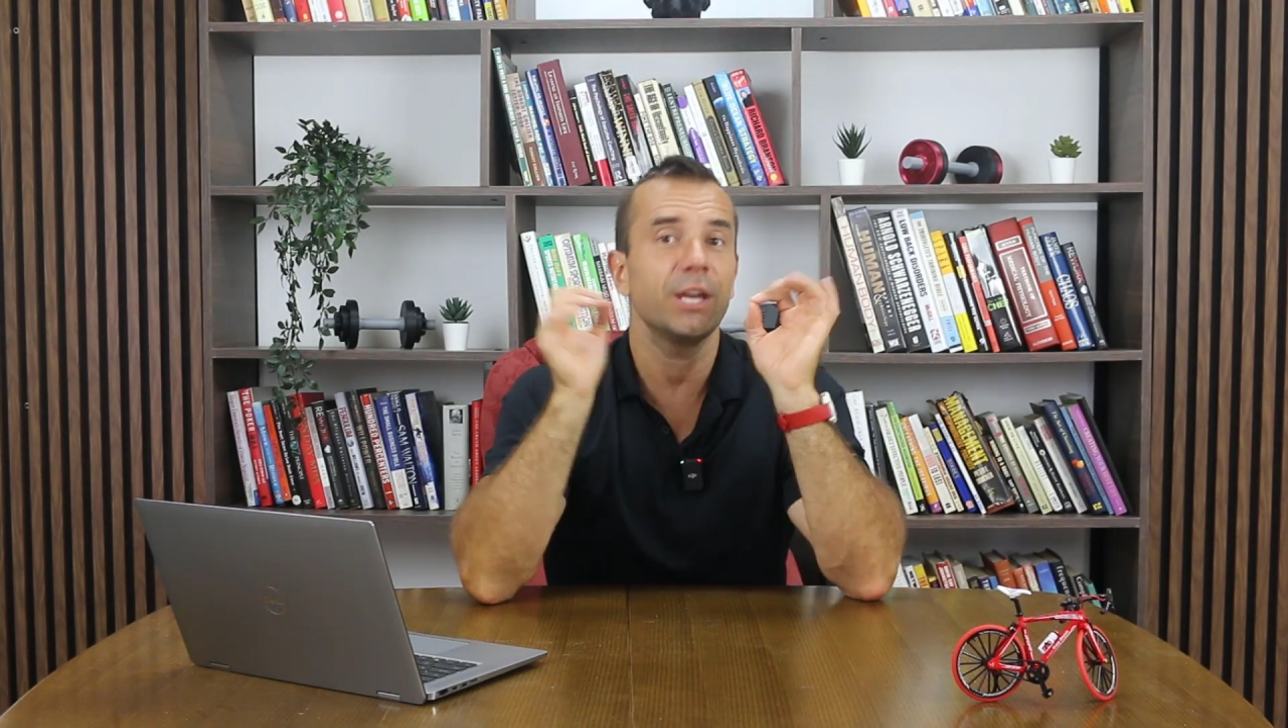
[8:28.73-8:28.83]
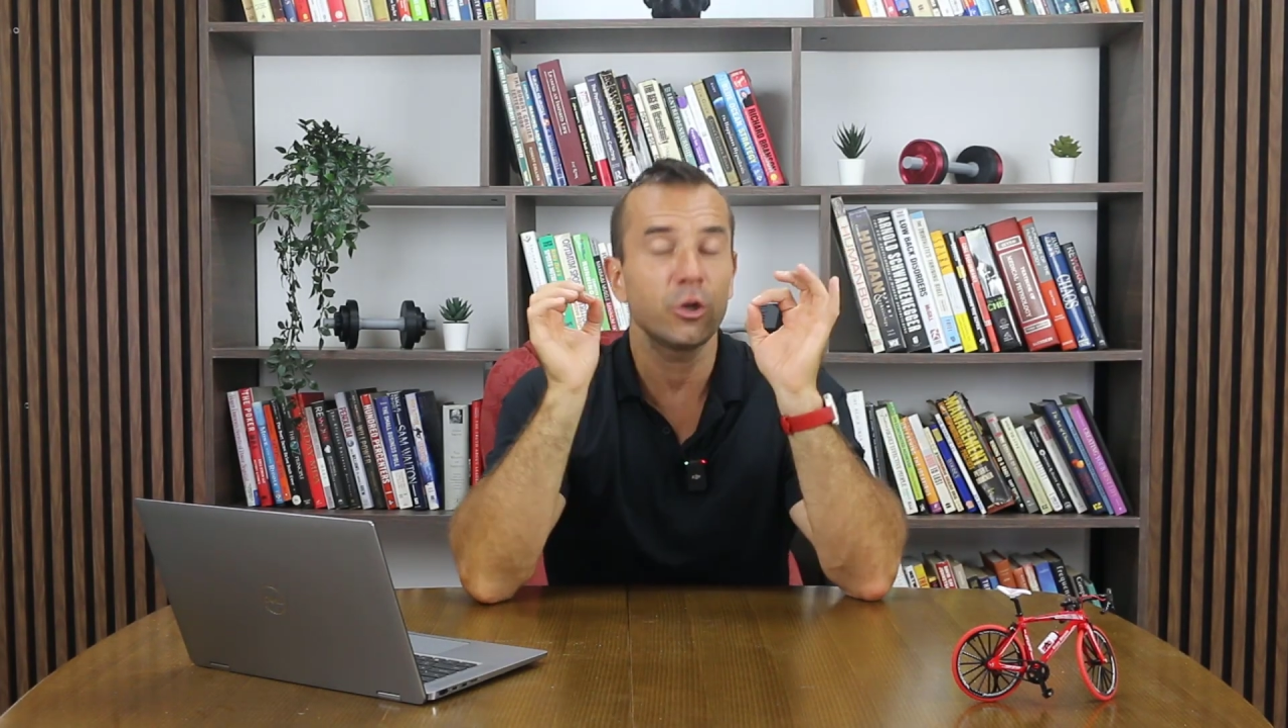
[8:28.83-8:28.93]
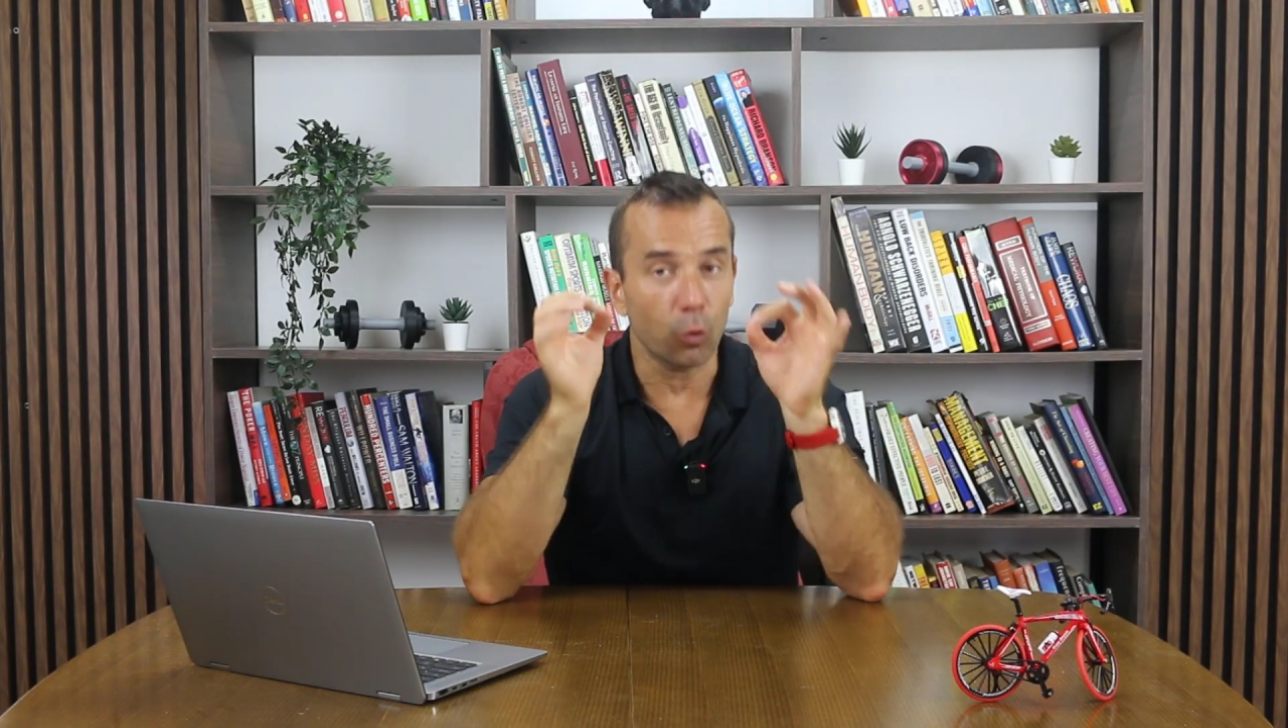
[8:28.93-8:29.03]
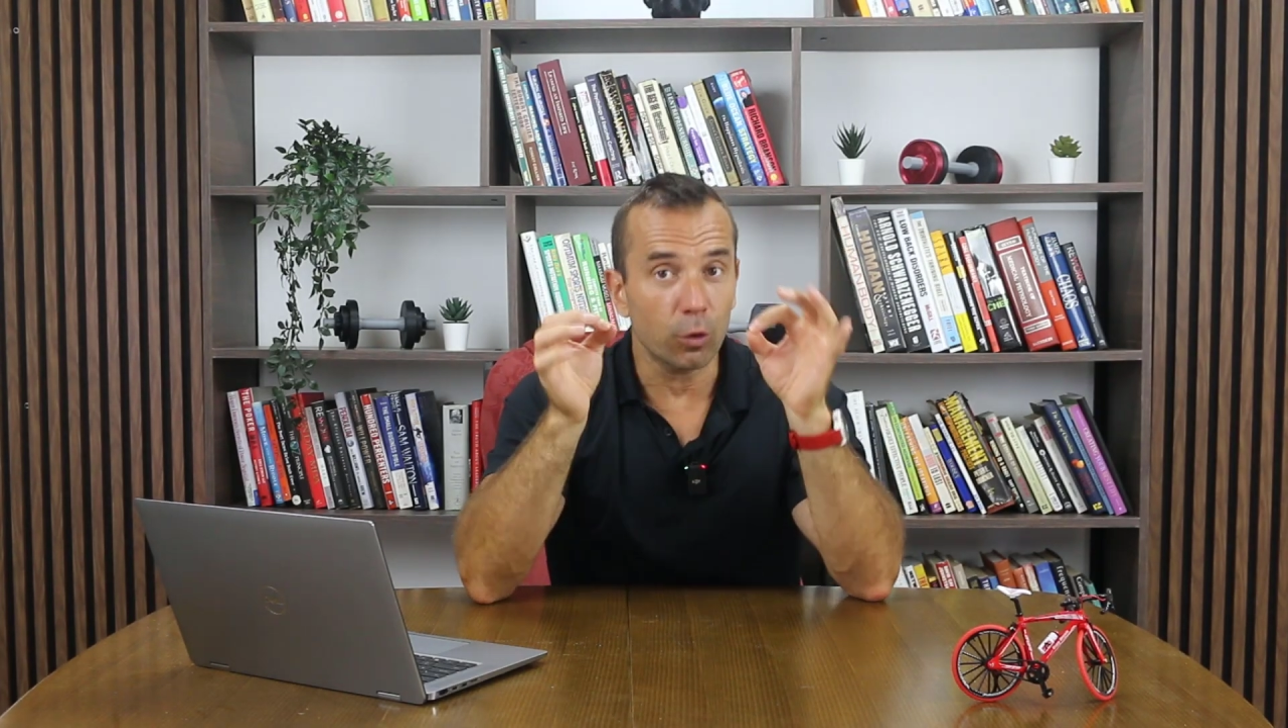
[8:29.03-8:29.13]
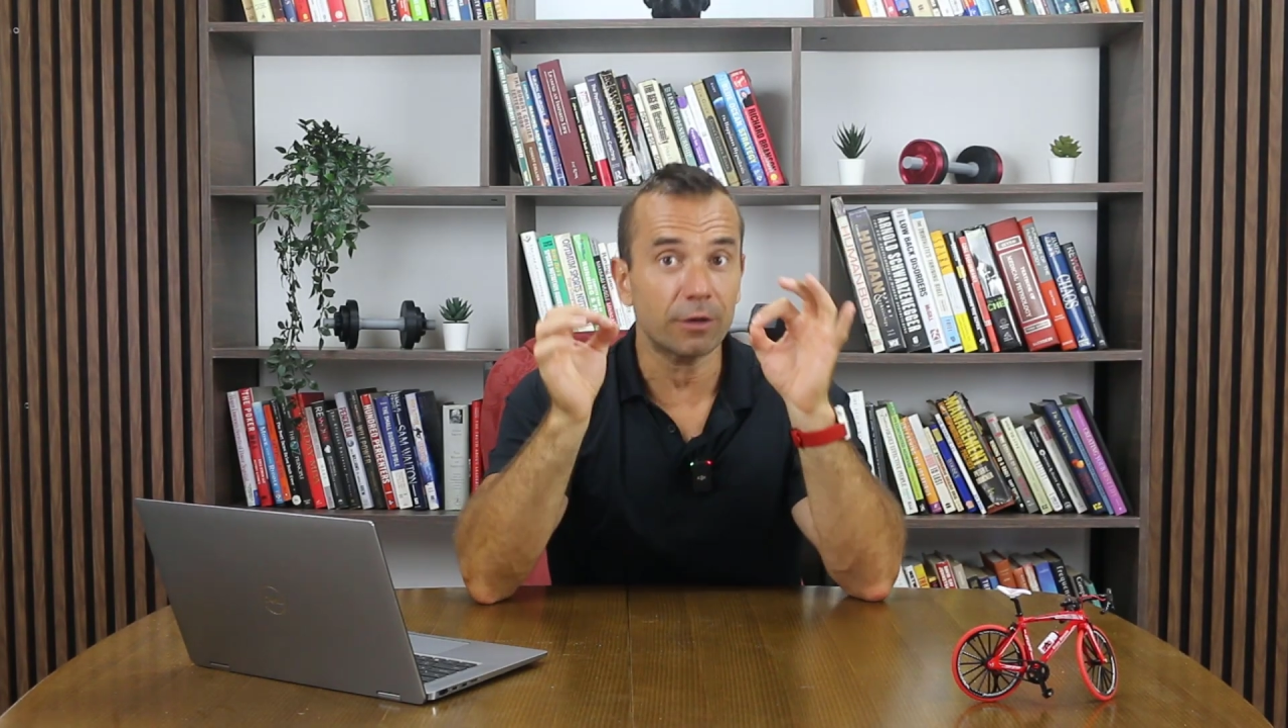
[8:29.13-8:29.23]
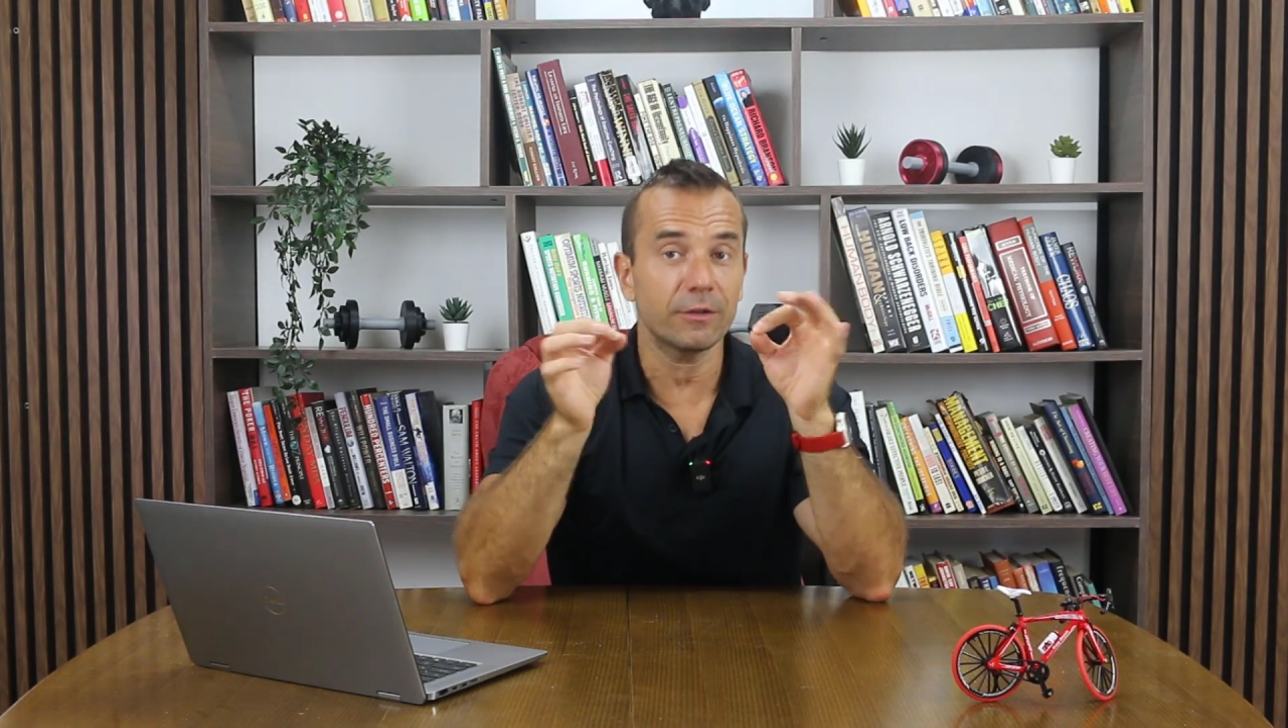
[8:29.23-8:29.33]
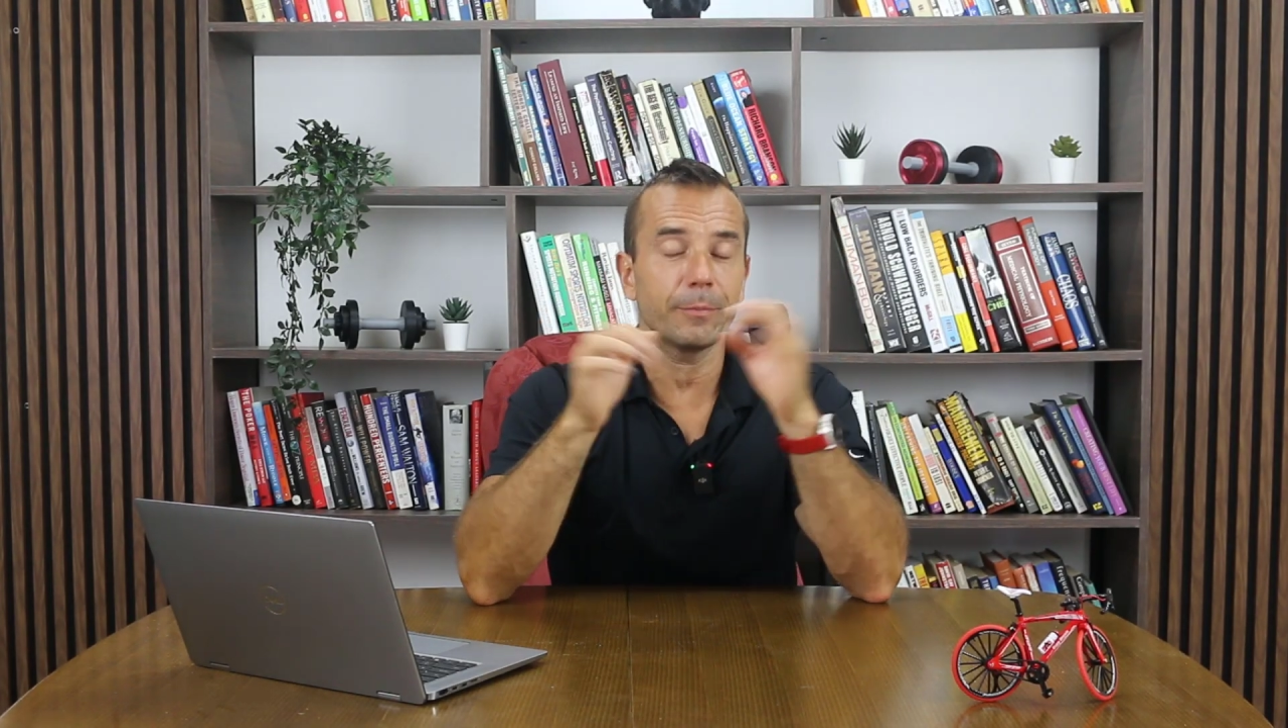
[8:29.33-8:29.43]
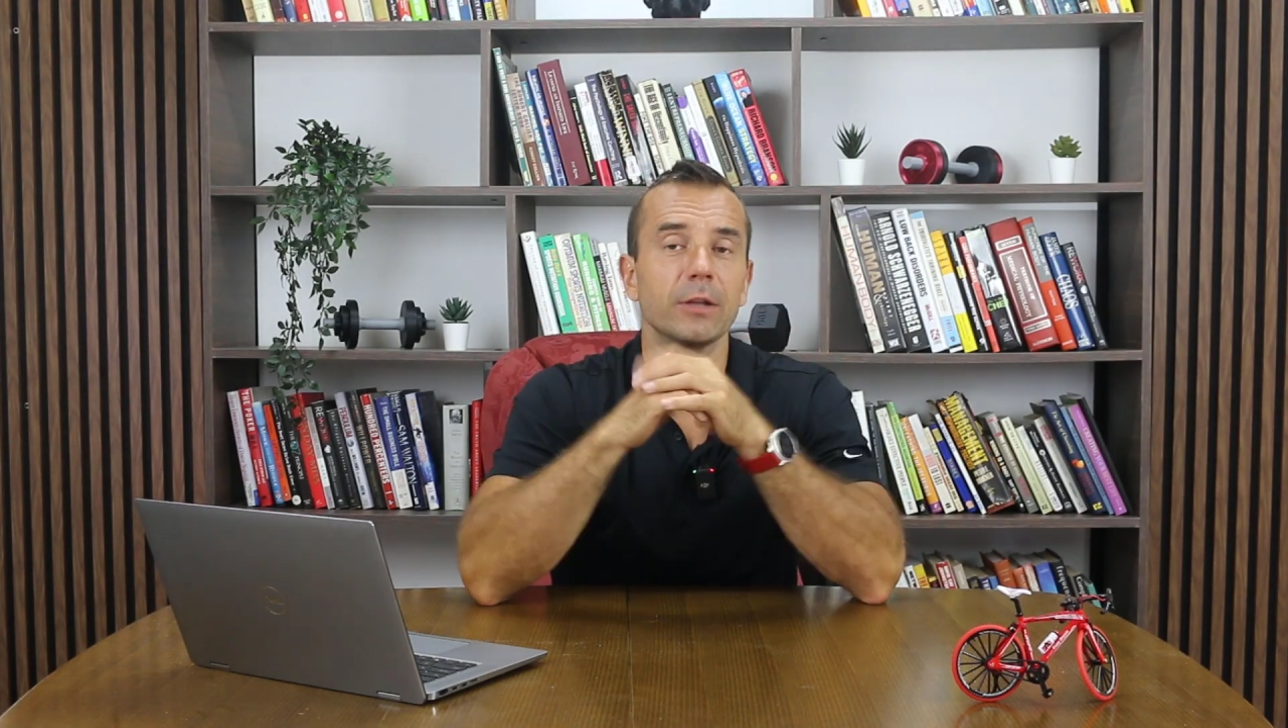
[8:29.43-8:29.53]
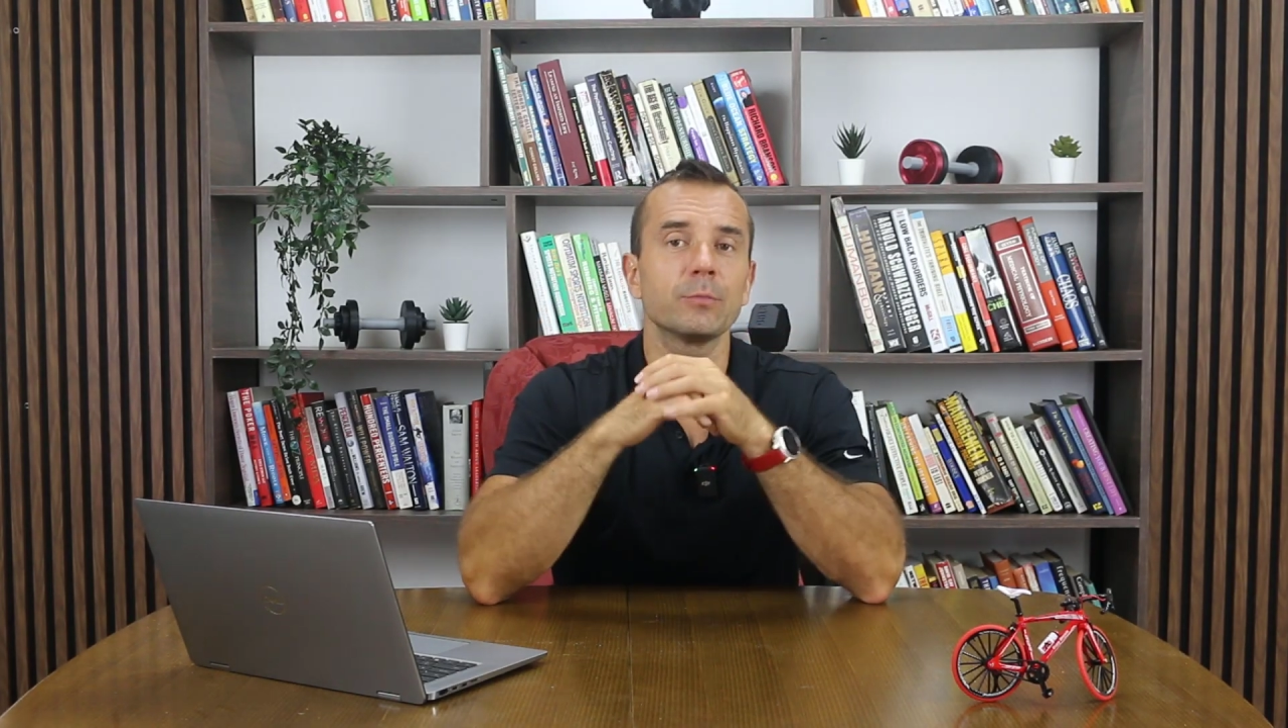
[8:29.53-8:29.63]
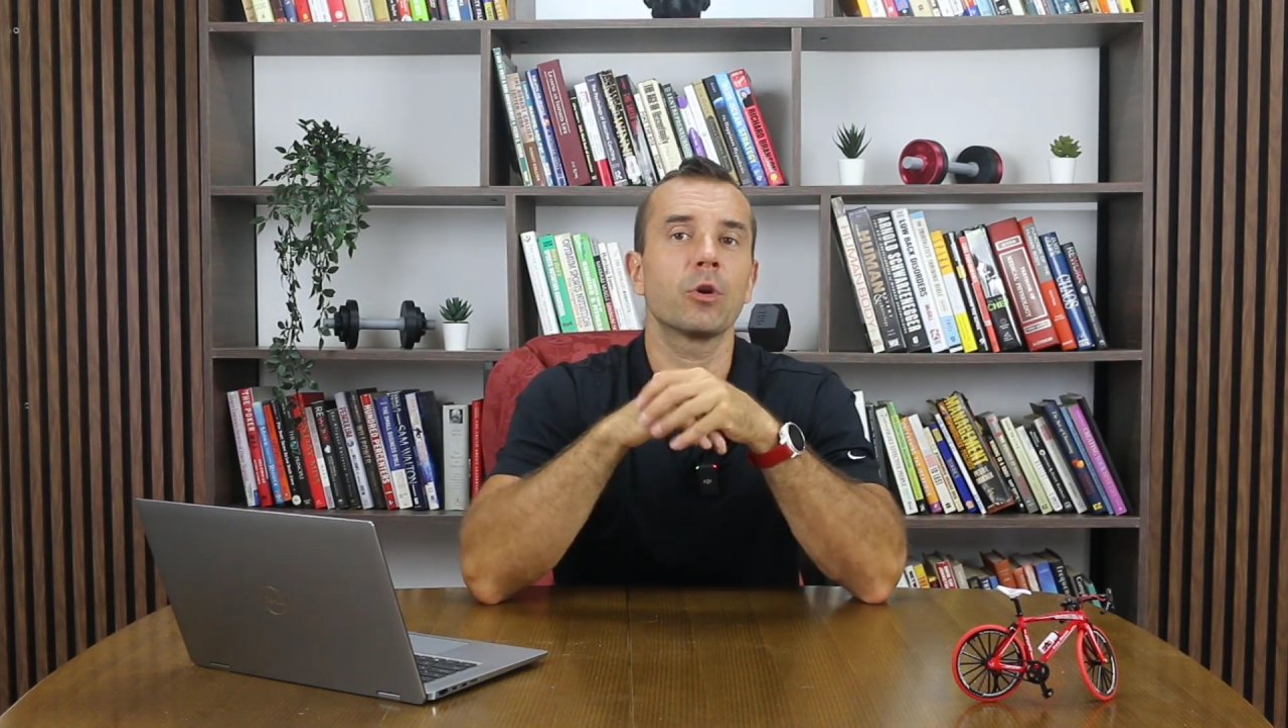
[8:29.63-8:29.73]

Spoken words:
in order to build